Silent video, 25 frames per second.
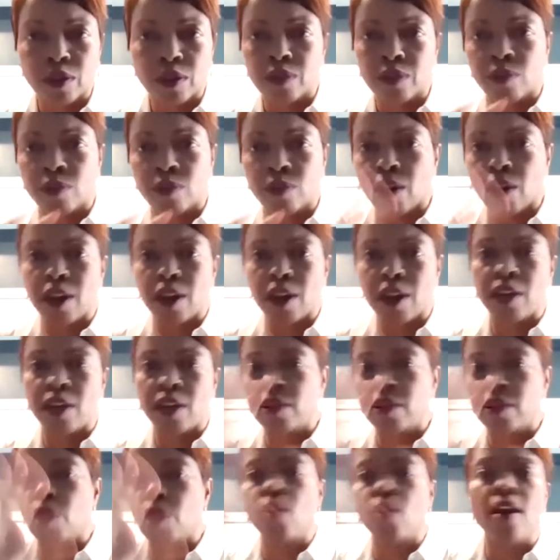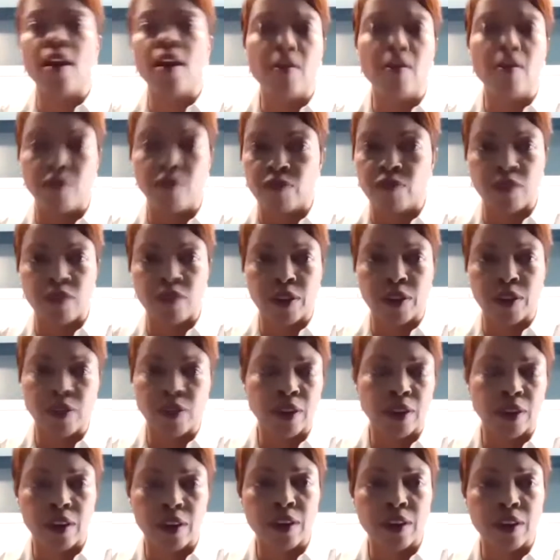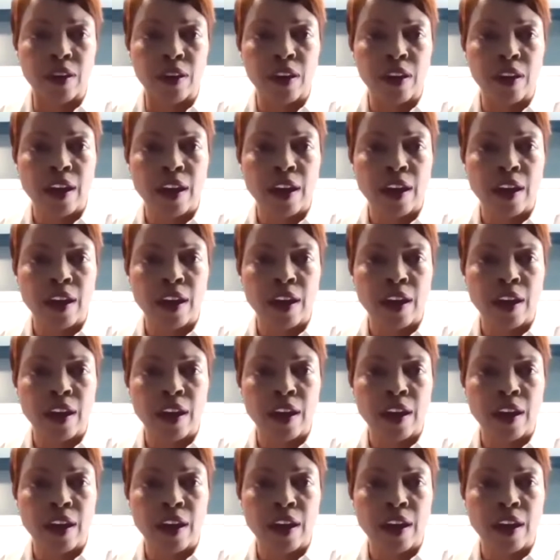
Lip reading: right? They know everything.